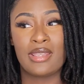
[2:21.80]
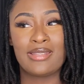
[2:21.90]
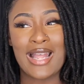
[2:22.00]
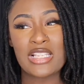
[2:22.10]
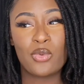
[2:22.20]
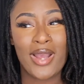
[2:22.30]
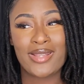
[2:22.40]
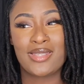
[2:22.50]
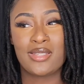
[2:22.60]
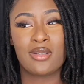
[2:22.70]
that's why
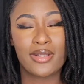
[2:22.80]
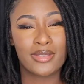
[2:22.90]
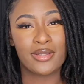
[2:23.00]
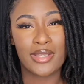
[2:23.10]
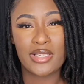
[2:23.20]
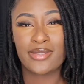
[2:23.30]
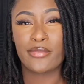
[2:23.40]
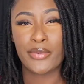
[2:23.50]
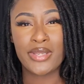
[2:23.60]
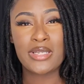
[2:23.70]
it's still on the list. It
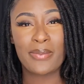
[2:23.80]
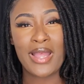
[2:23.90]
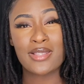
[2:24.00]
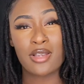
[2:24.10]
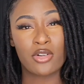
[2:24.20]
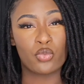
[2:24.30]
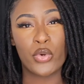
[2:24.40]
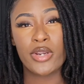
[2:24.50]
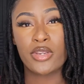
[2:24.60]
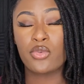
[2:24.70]
really depends on
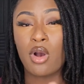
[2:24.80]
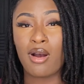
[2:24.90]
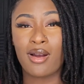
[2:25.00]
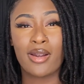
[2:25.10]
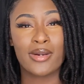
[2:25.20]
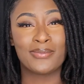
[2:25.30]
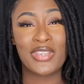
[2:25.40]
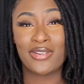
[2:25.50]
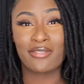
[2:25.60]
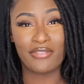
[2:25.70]
where you are,
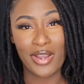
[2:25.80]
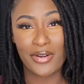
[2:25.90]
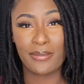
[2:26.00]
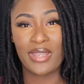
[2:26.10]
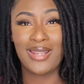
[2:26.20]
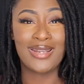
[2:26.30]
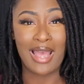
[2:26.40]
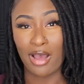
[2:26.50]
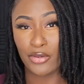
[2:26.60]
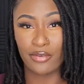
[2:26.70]
your environment, and
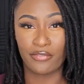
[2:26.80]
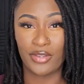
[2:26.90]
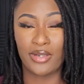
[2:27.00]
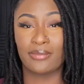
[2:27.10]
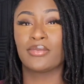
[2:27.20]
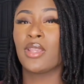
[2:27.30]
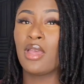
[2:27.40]
how you're feeling.